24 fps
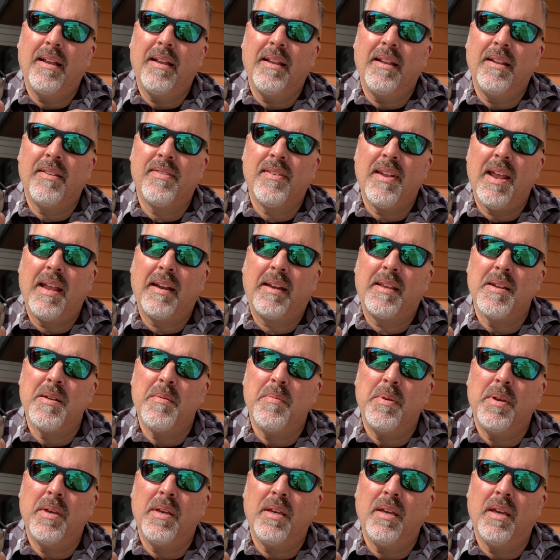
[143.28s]
it's not going to
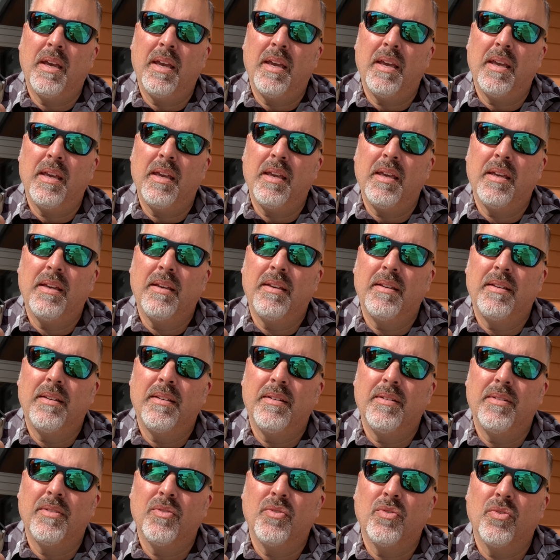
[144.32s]
be a
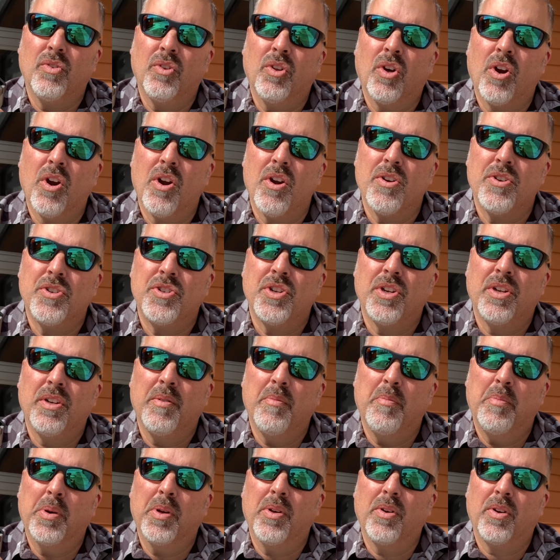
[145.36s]
large,
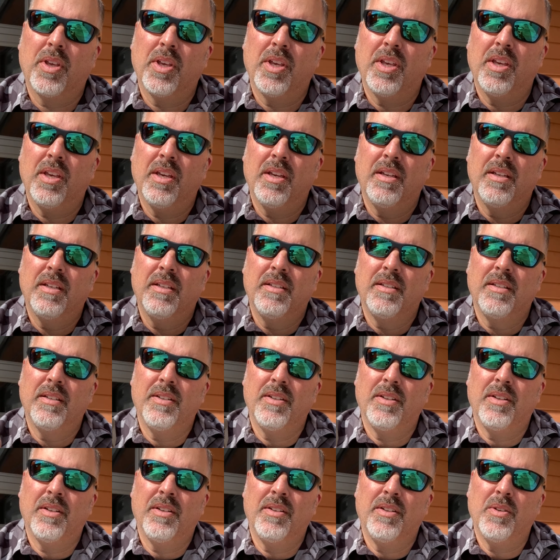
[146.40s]
bulky
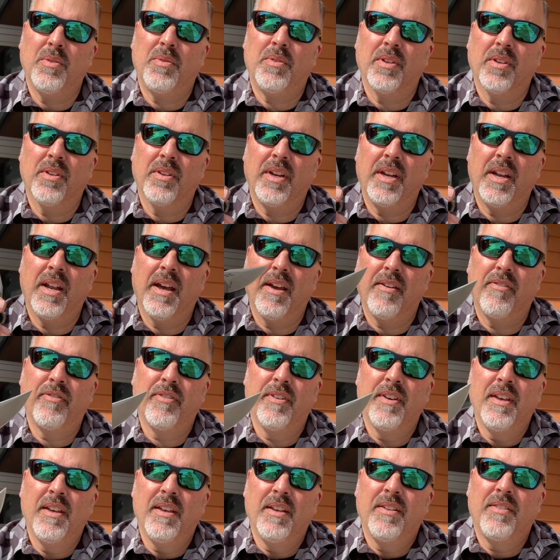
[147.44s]
utility knife.
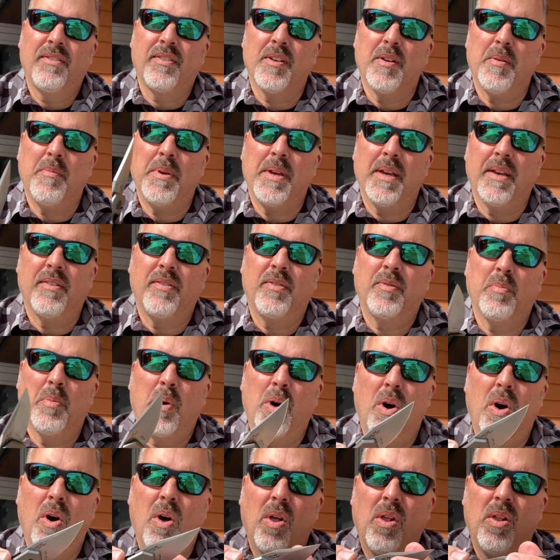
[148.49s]
It's going to be a
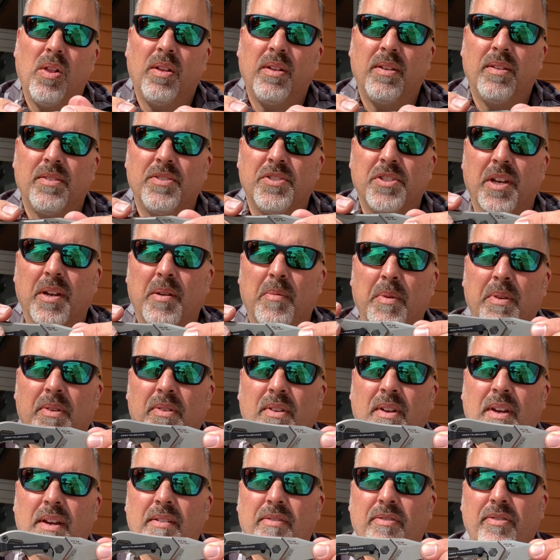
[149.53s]
small gentleman's
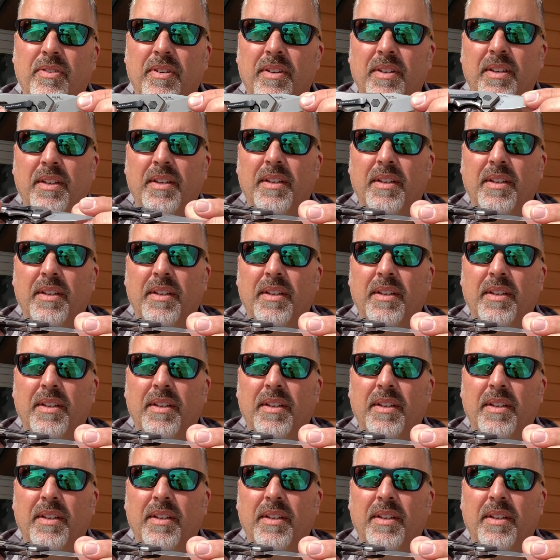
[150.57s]
knife.